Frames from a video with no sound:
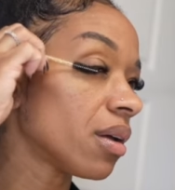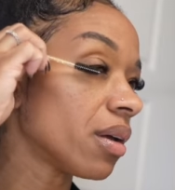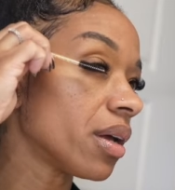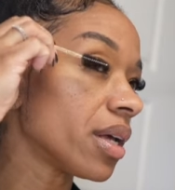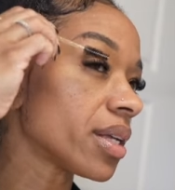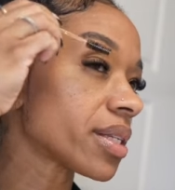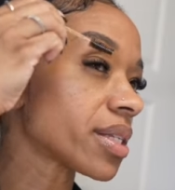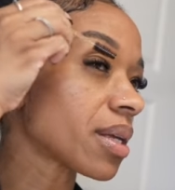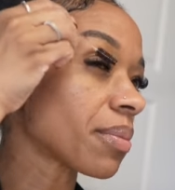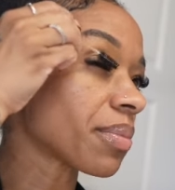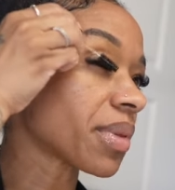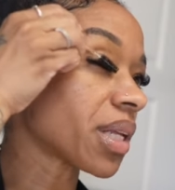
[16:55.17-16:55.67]

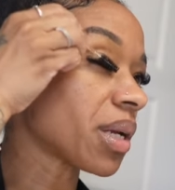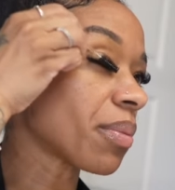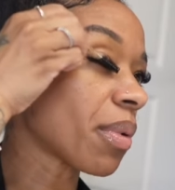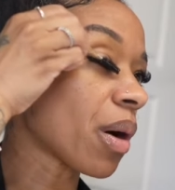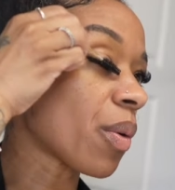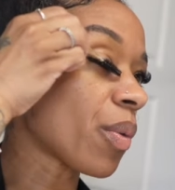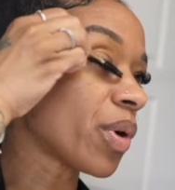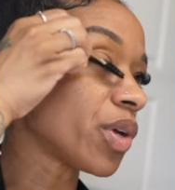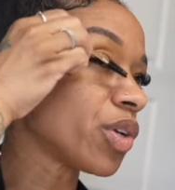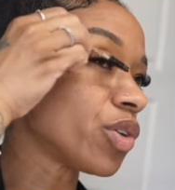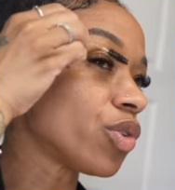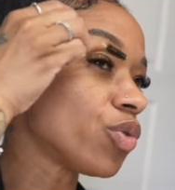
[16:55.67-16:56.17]
It's something
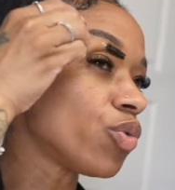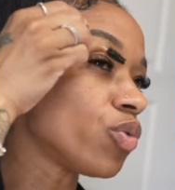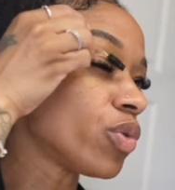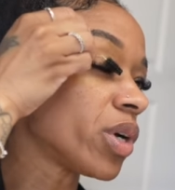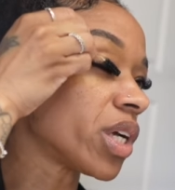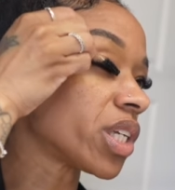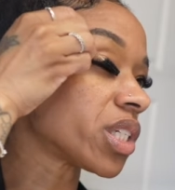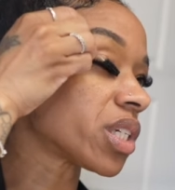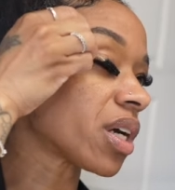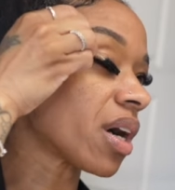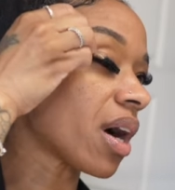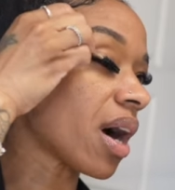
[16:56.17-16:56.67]
about when you
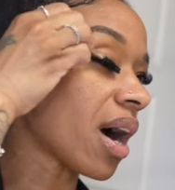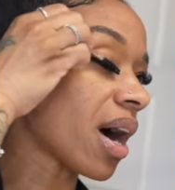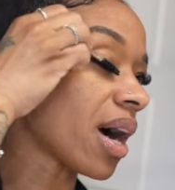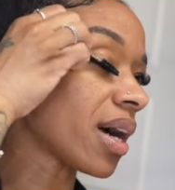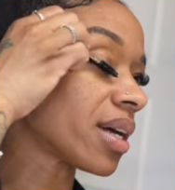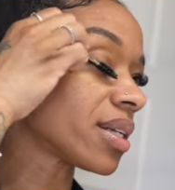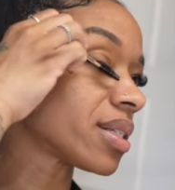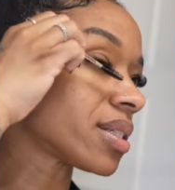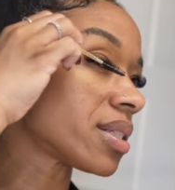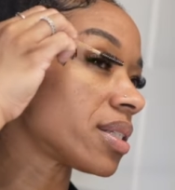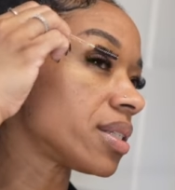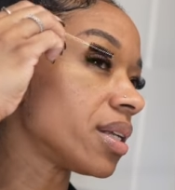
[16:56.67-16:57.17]
get your
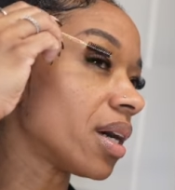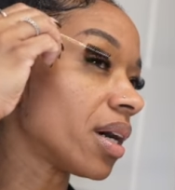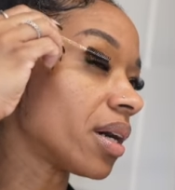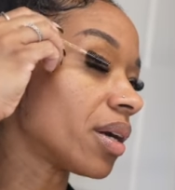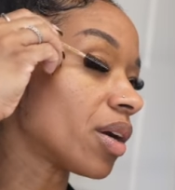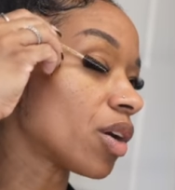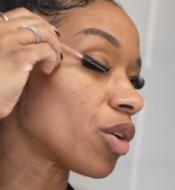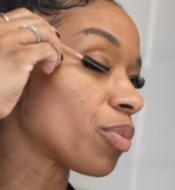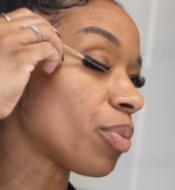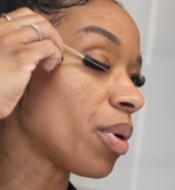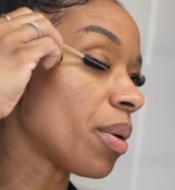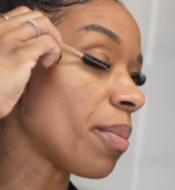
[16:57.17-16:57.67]
eyes done
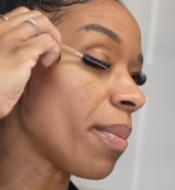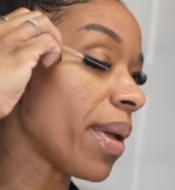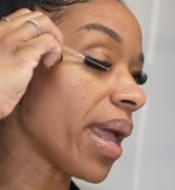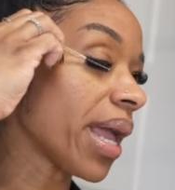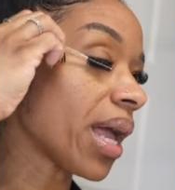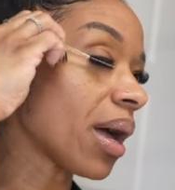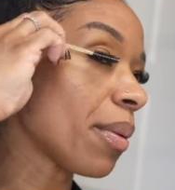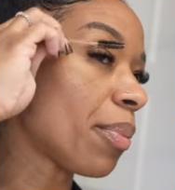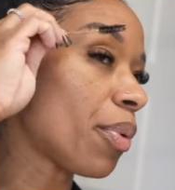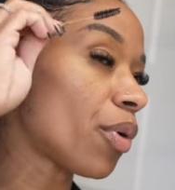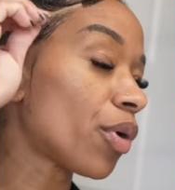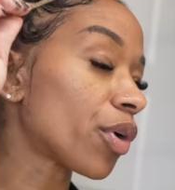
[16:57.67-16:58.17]
or put
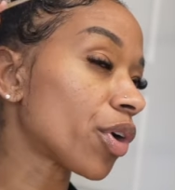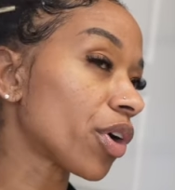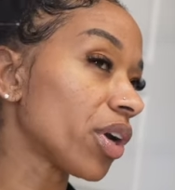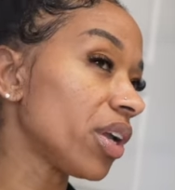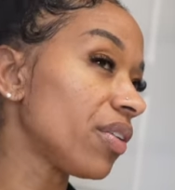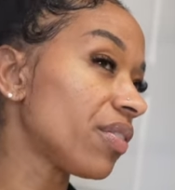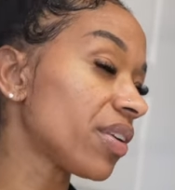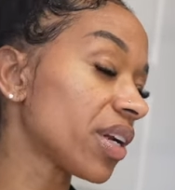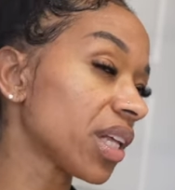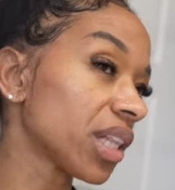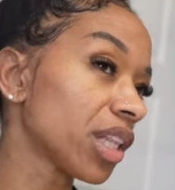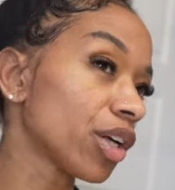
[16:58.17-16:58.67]
makeup on or
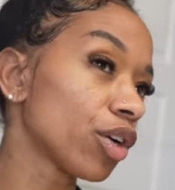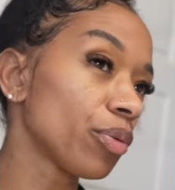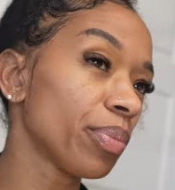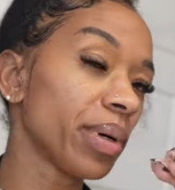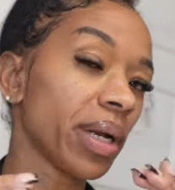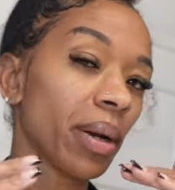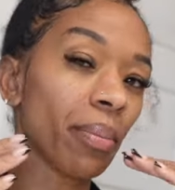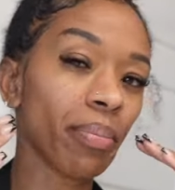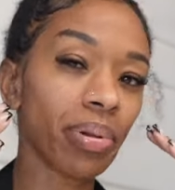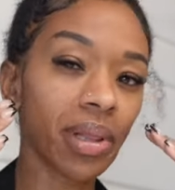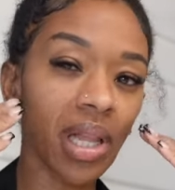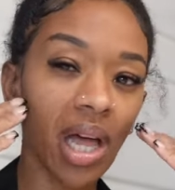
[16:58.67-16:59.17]
even a little bit
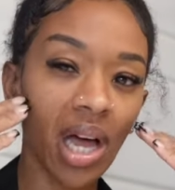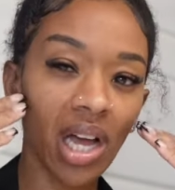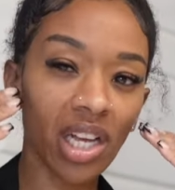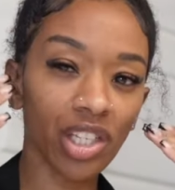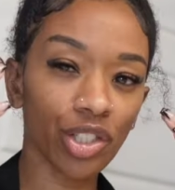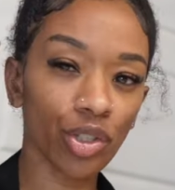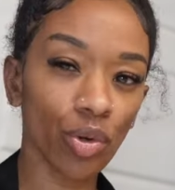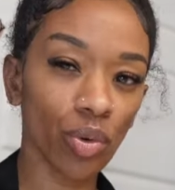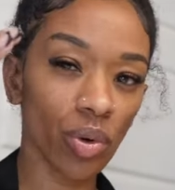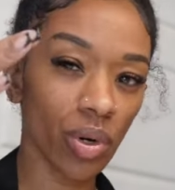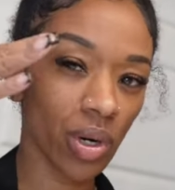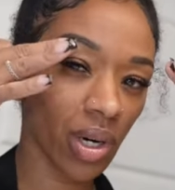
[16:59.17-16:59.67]
of
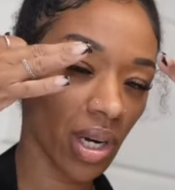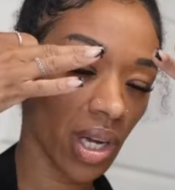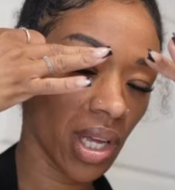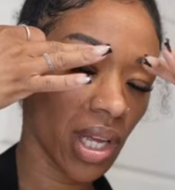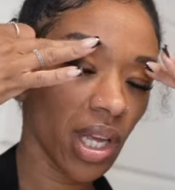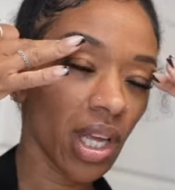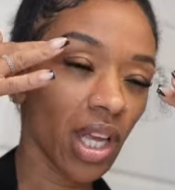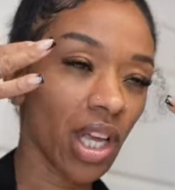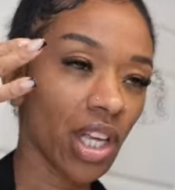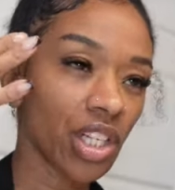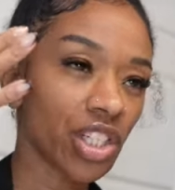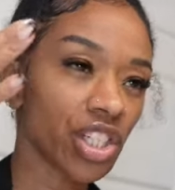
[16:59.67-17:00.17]
blush or
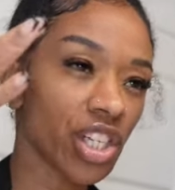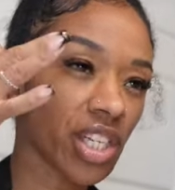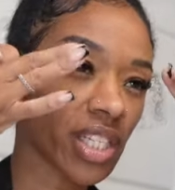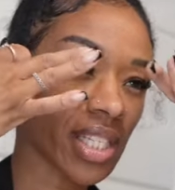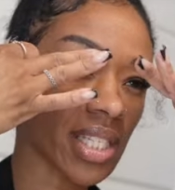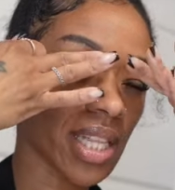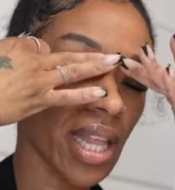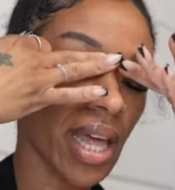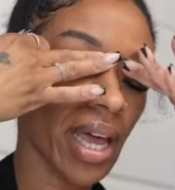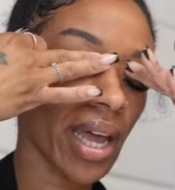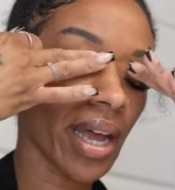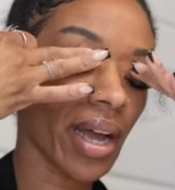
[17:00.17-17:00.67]

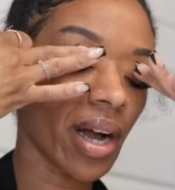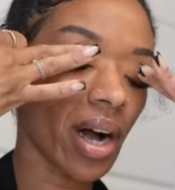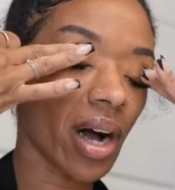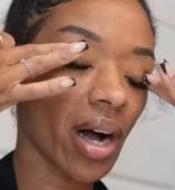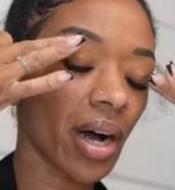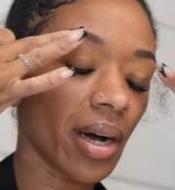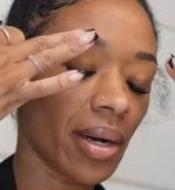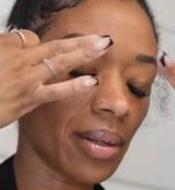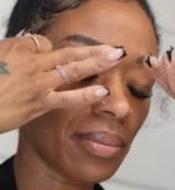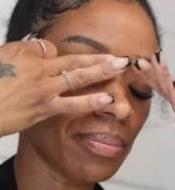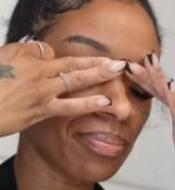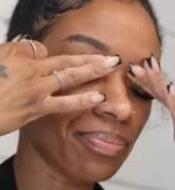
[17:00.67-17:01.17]
just like,
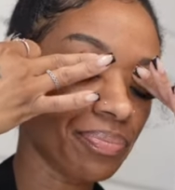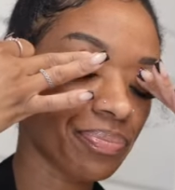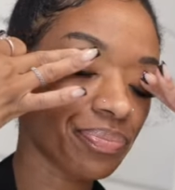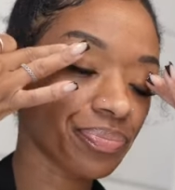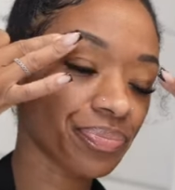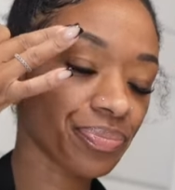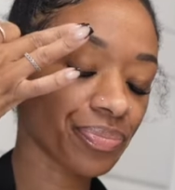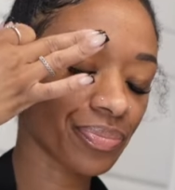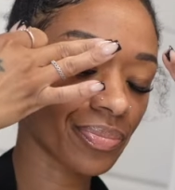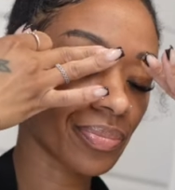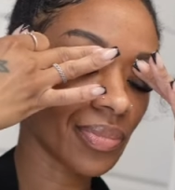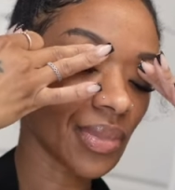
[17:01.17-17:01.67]
um,
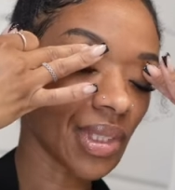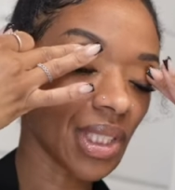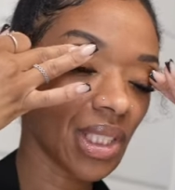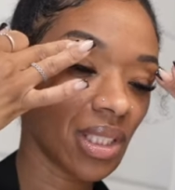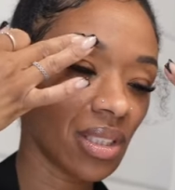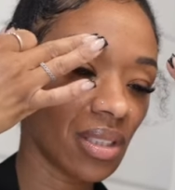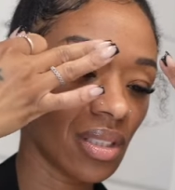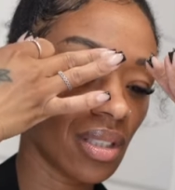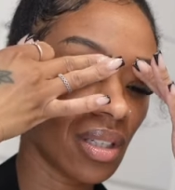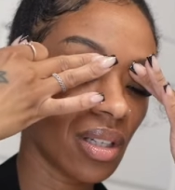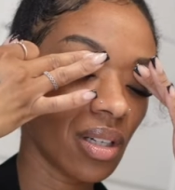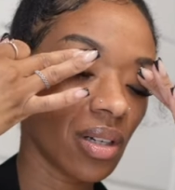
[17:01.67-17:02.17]

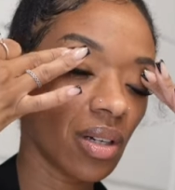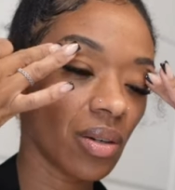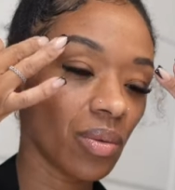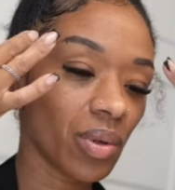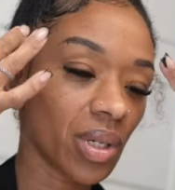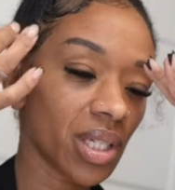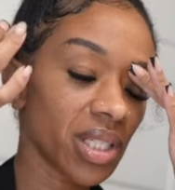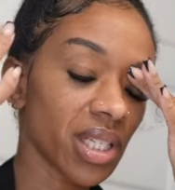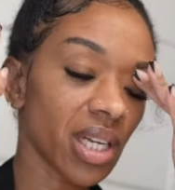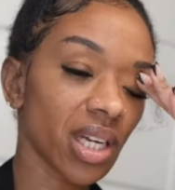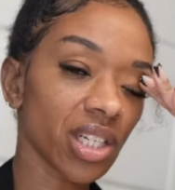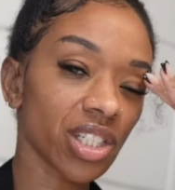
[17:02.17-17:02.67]

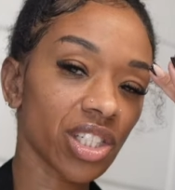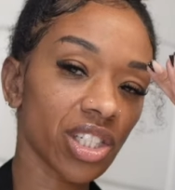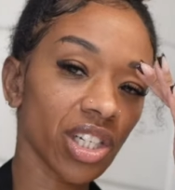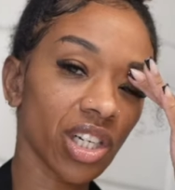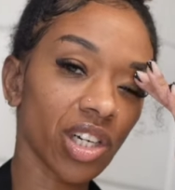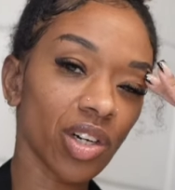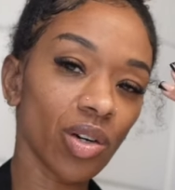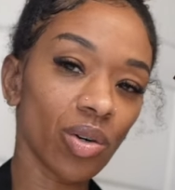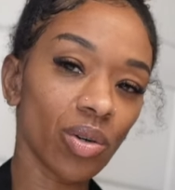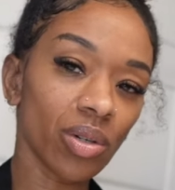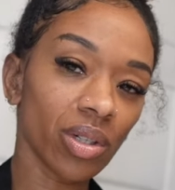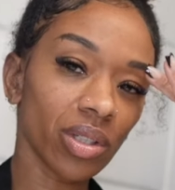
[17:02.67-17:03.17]
what is that
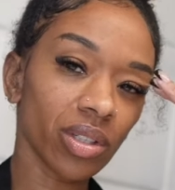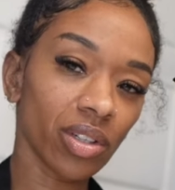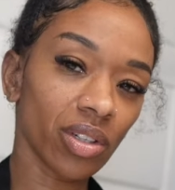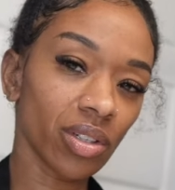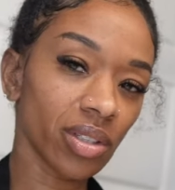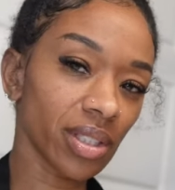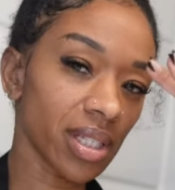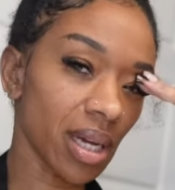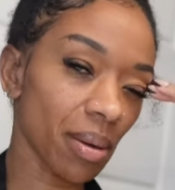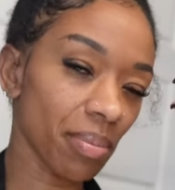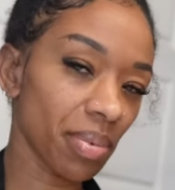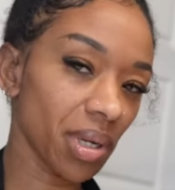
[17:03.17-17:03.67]
shit called
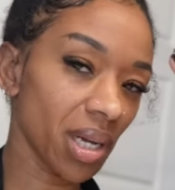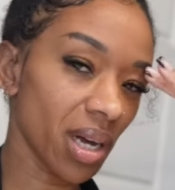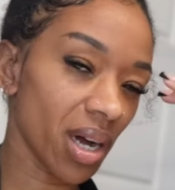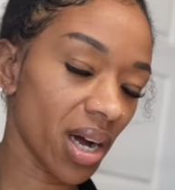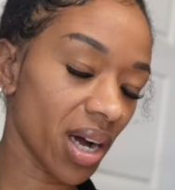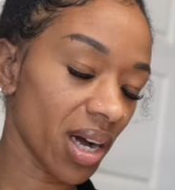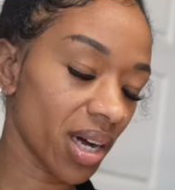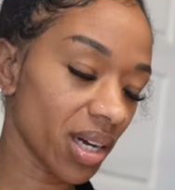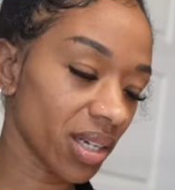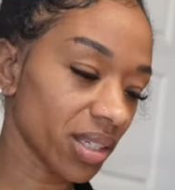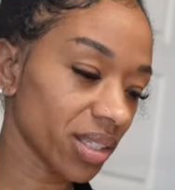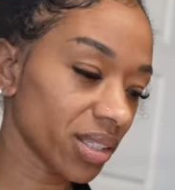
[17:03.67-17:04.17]
on top of your
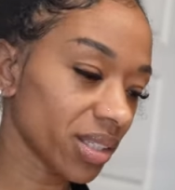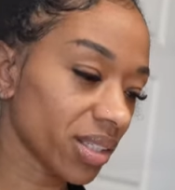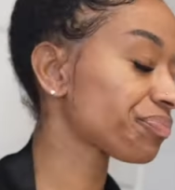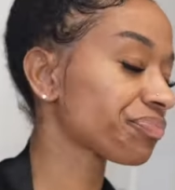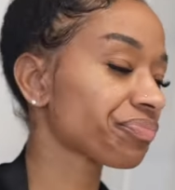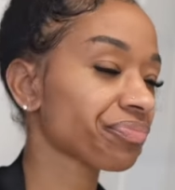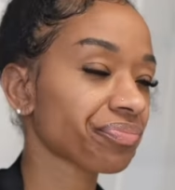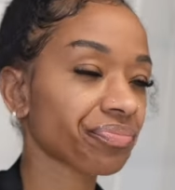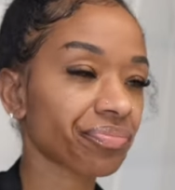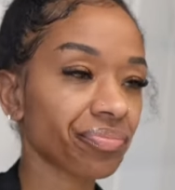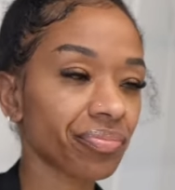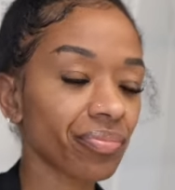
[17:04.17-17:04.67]
eyes?
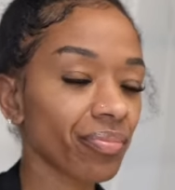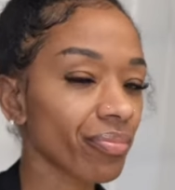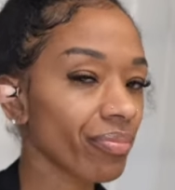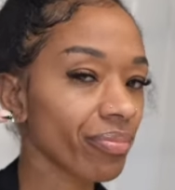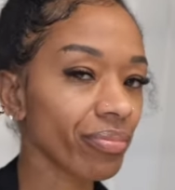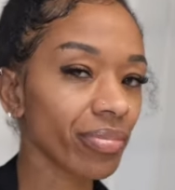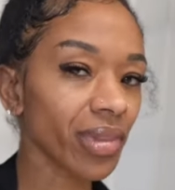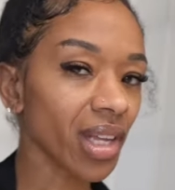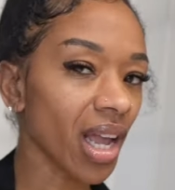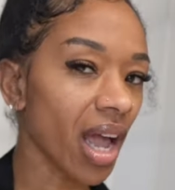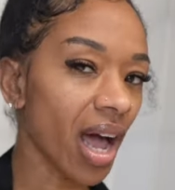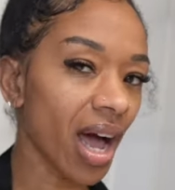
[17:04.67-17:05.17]

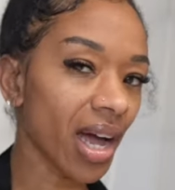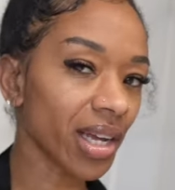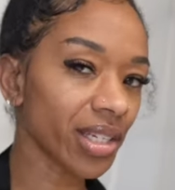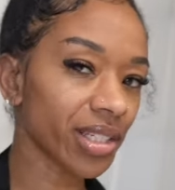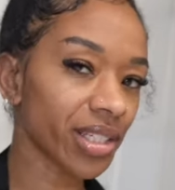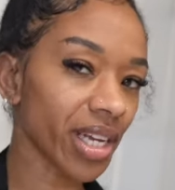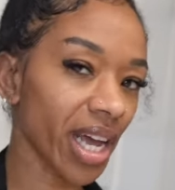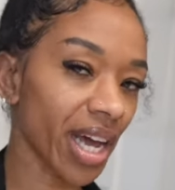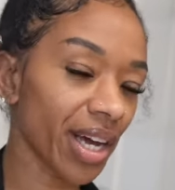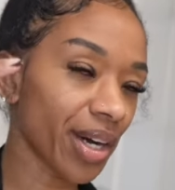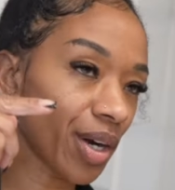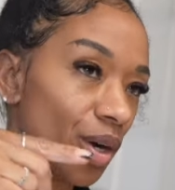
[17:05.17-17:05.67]

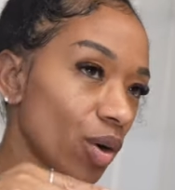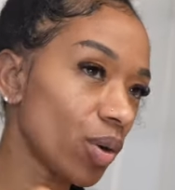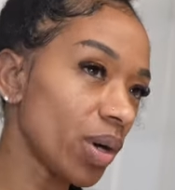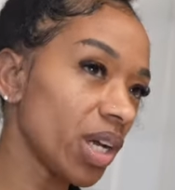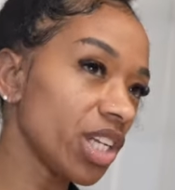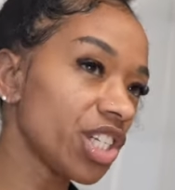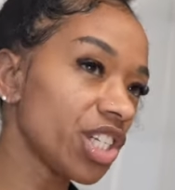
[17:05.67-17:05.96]
Eyeshadow.